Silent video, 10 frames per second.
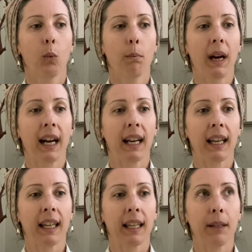
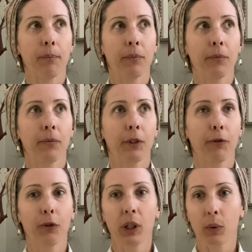my
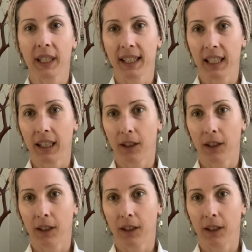frequency